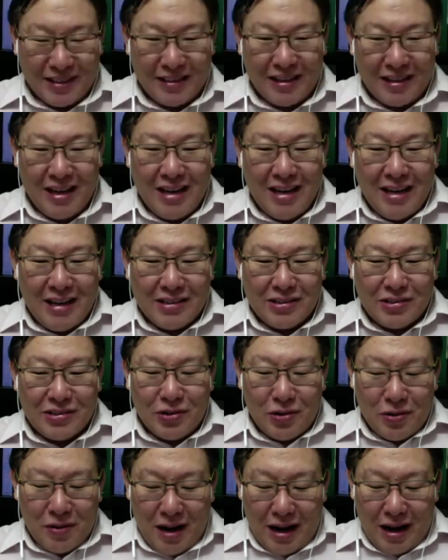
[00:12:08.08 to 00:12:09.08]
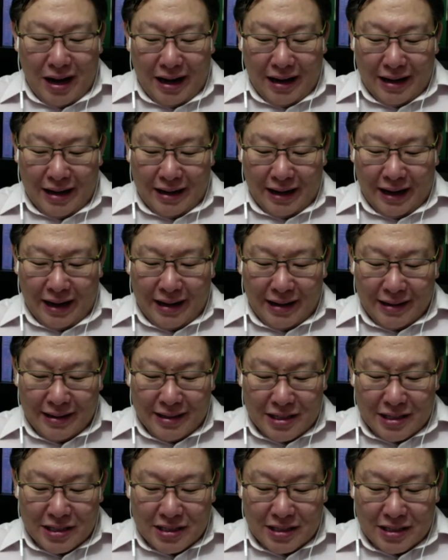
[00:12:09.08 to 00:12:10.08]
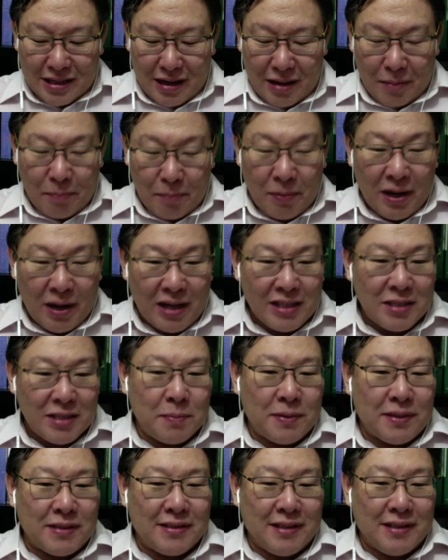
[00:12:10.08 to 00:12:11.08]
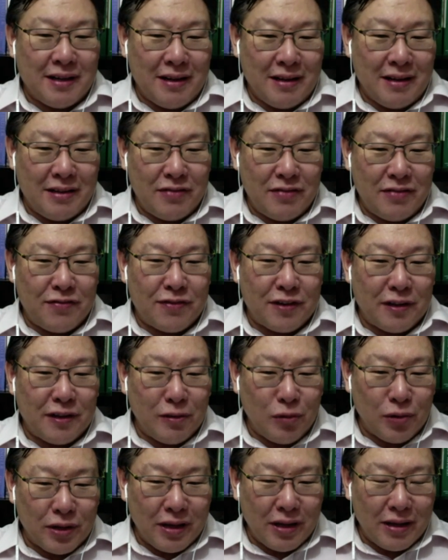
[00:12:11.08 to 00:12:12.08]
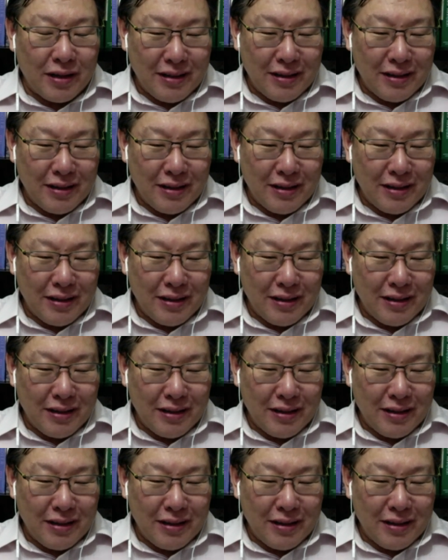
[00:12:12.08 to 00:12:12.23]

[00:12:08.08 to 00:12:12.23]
So are these passports different looking?